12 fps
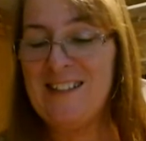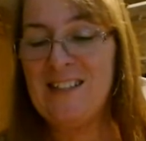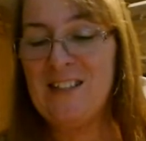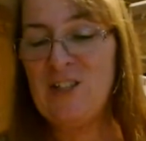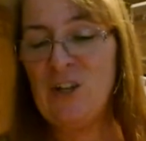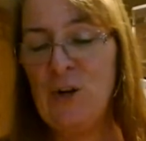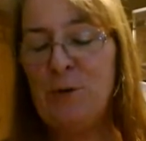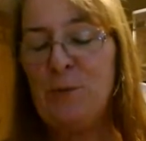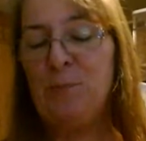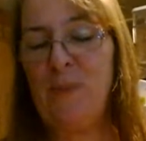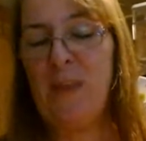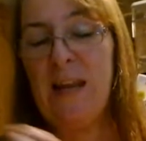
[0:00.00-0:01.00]
And so,
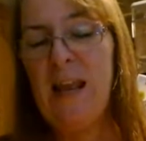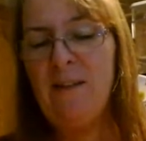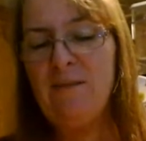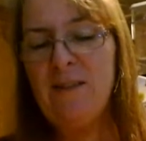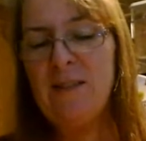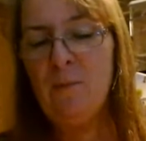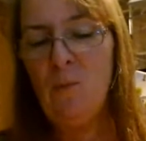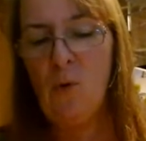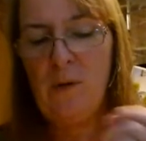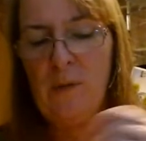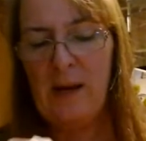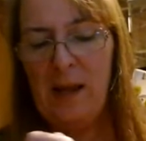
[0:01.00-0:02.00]
and I have some
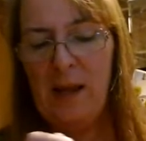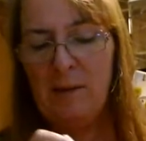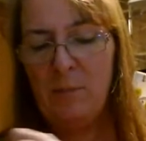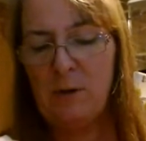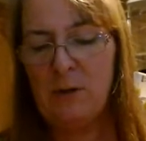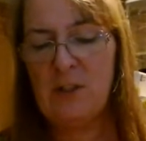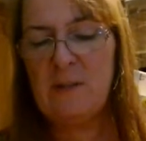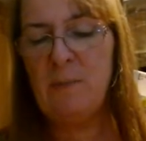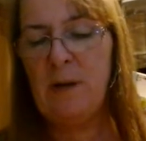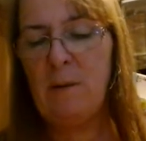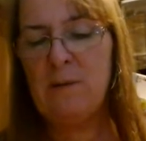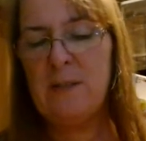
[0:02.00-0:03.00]
more that I had purchased,
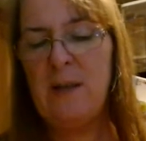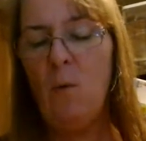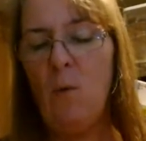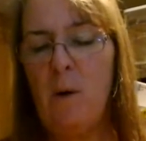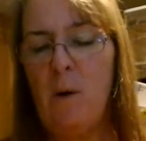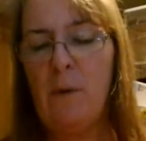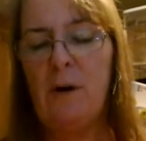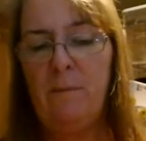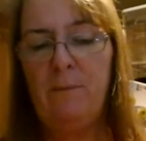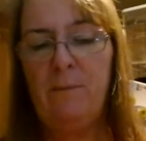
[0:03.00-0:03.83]
but I was at Walmart